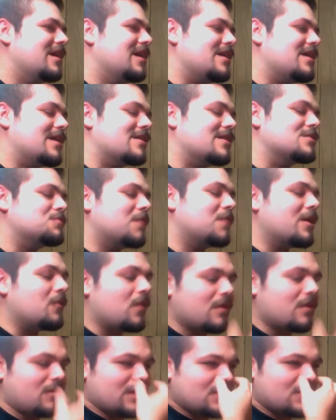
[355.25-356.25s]
Yeah, that's
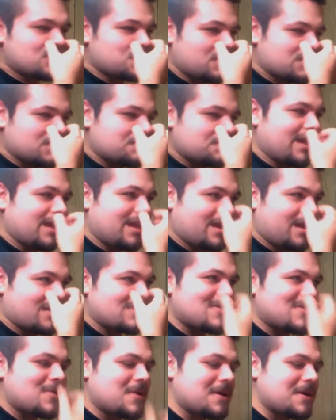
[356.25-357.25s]
what I was planning on
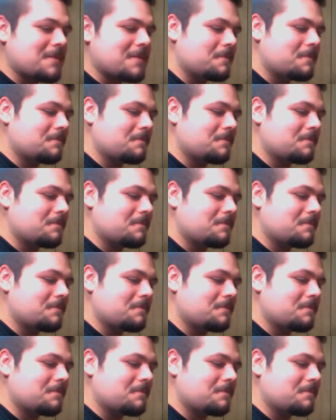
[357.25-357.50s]
doing.